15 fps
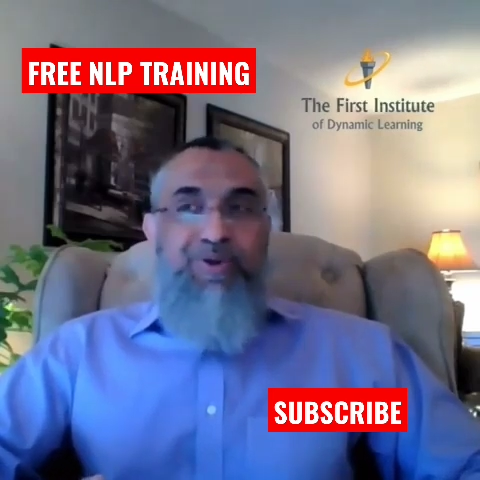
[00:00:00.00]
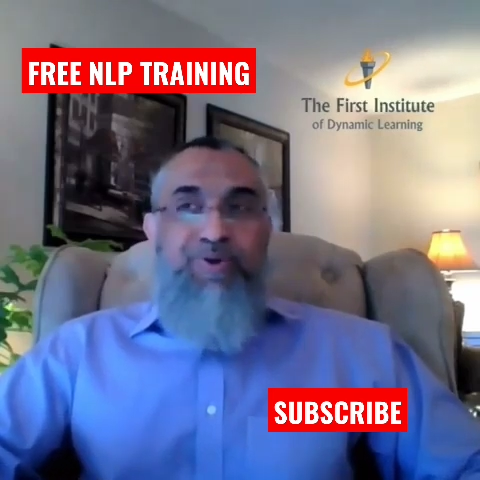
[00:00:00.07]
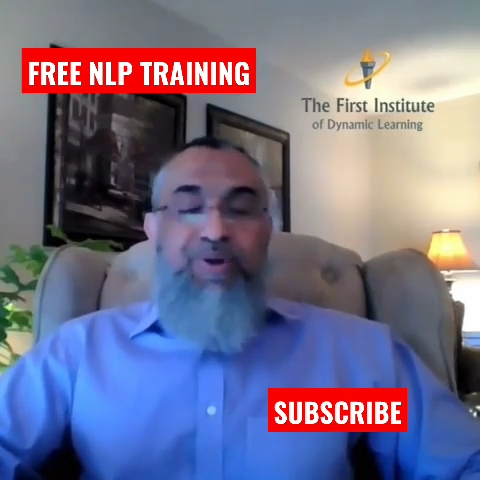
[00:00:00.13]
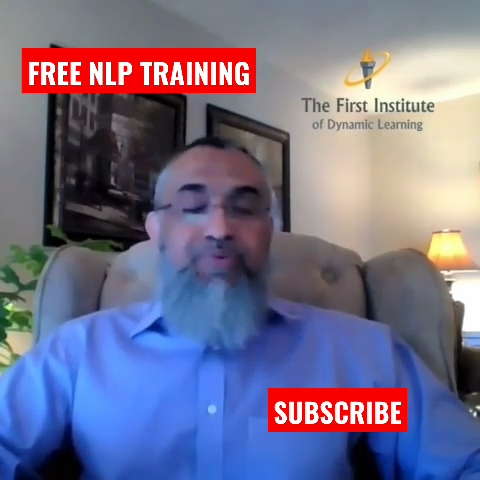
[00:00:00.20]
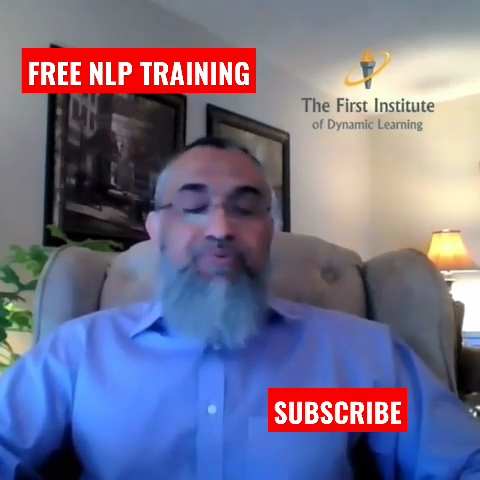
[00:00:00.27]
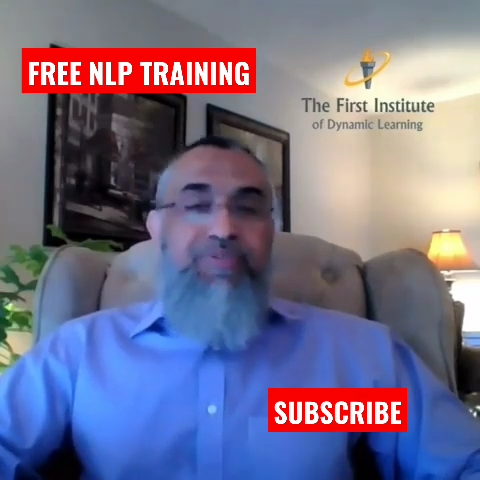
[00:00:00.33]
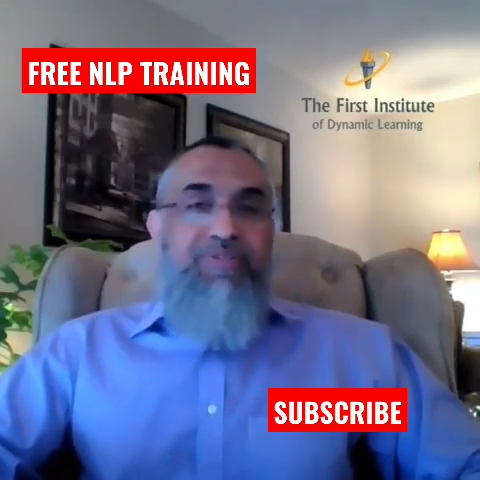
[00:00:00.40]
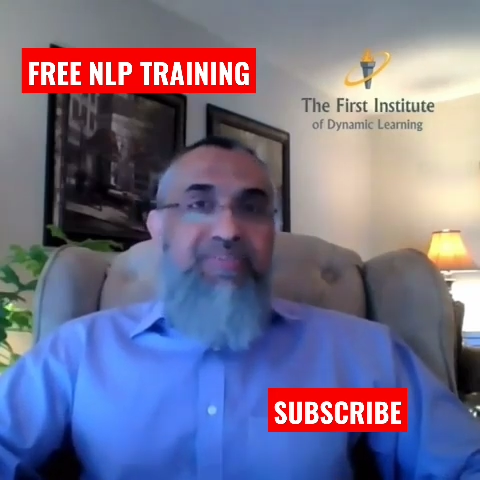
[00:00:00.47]

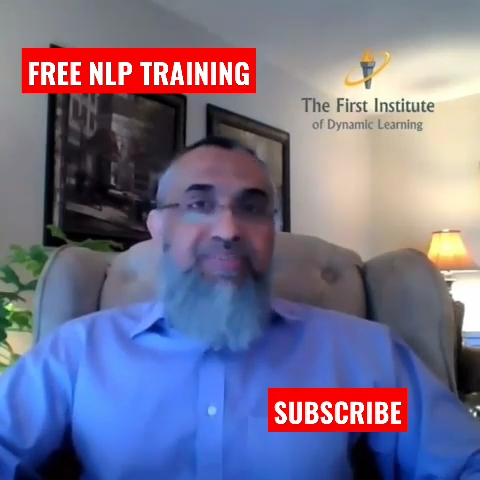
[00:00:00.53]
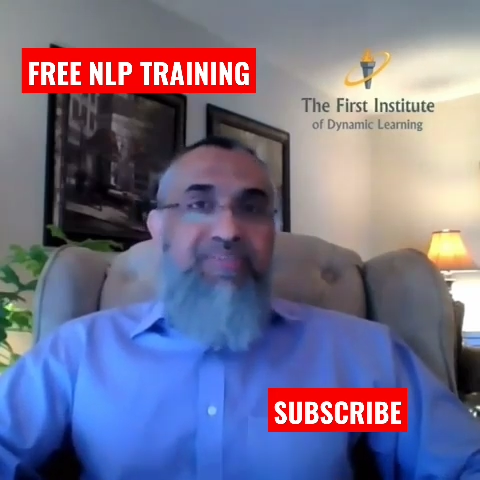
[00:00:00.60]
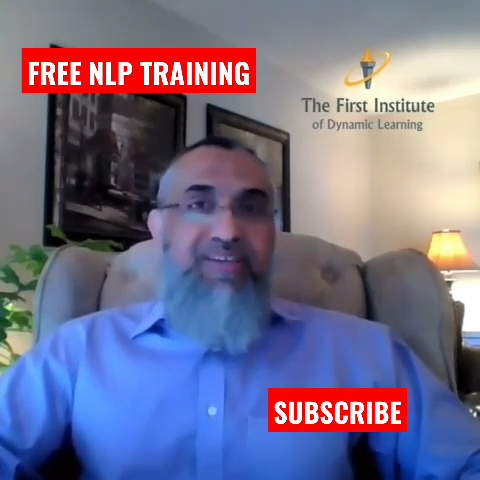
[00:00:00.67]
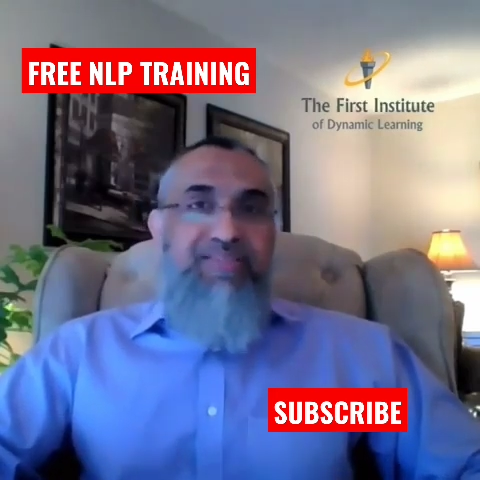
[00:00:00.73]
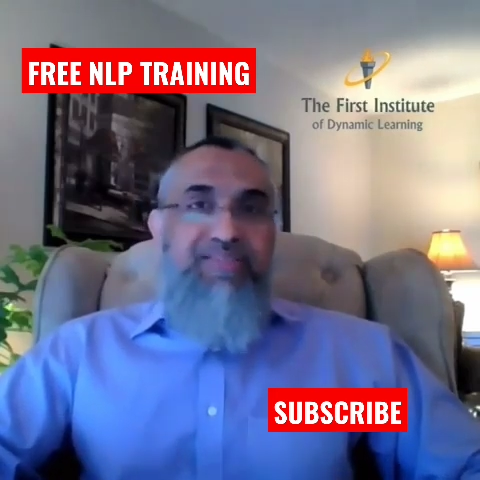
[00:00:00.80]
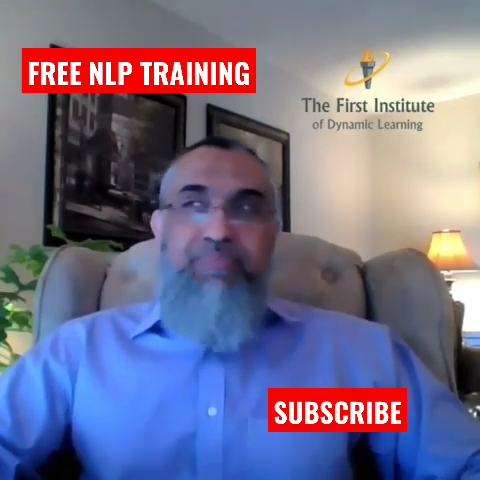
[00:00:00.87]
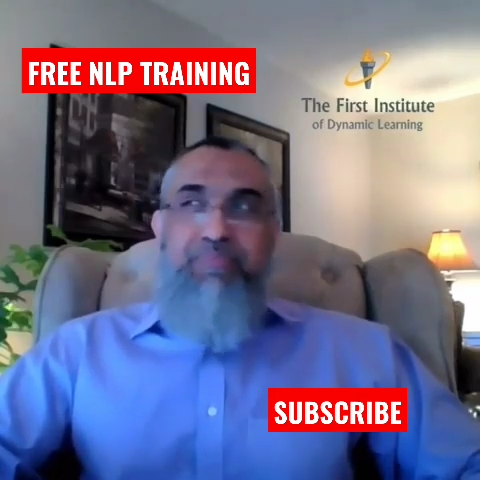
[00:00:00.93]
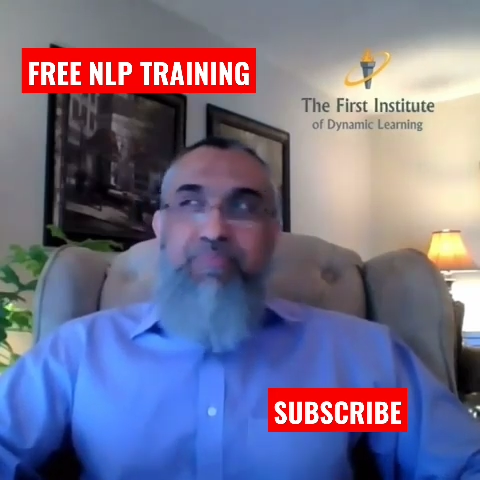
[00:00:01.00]
I often
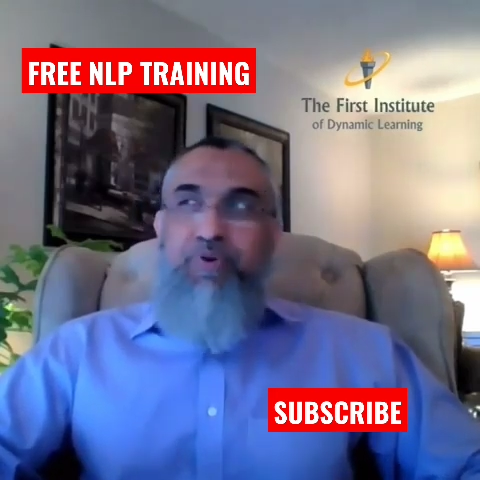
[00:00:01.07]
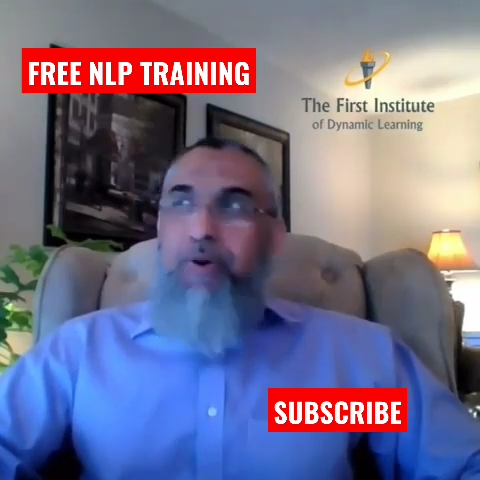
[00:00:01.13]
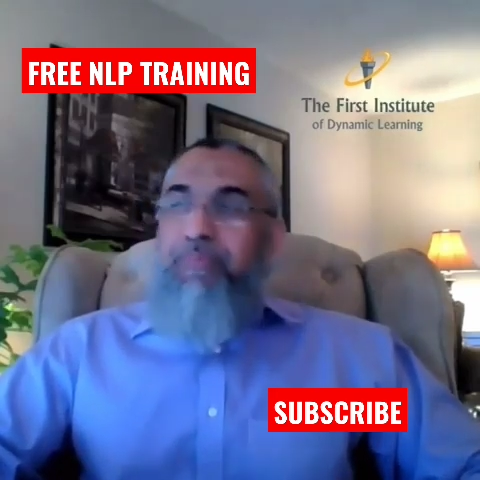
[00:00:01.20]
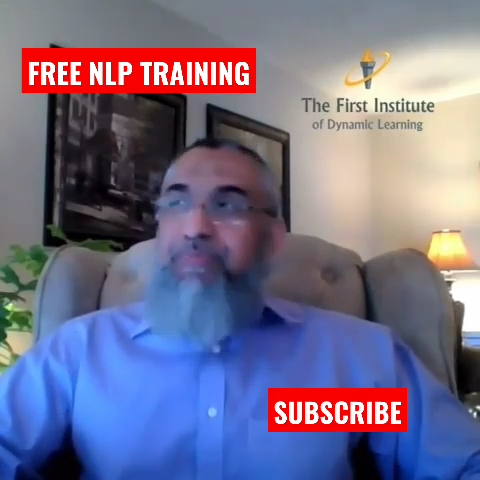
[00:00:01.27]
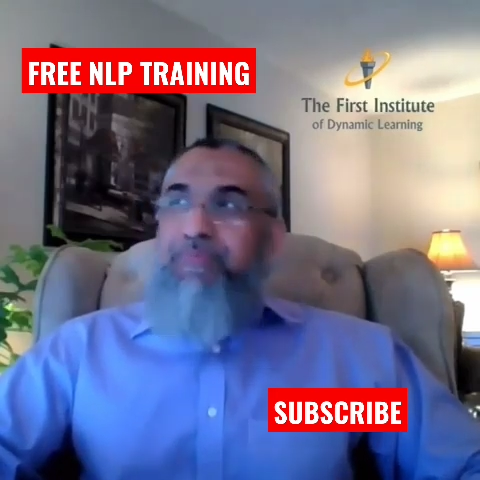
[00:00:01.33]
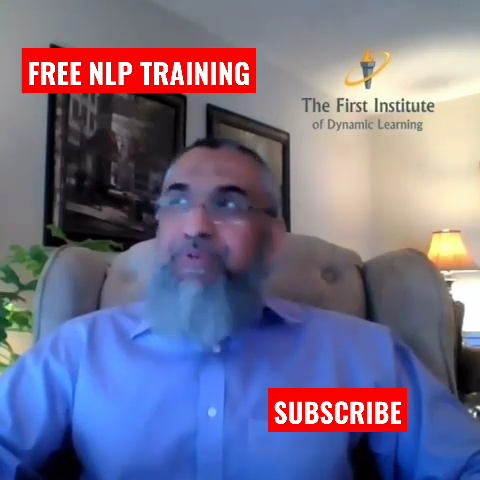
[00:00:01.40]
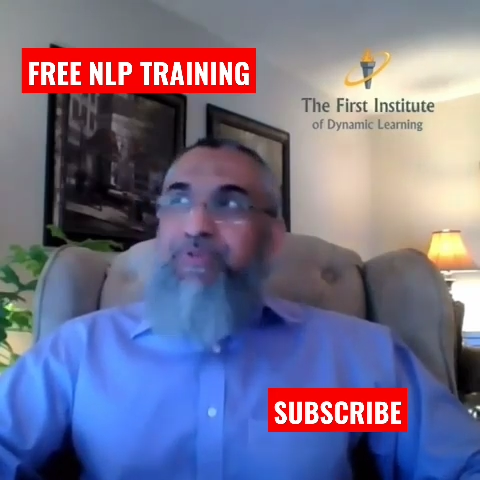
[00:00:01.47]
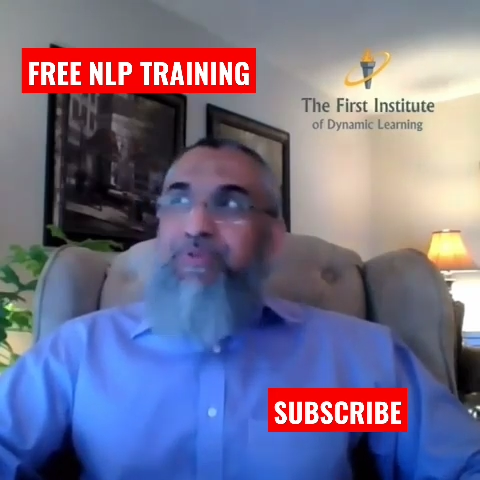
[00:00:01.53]
say that the problem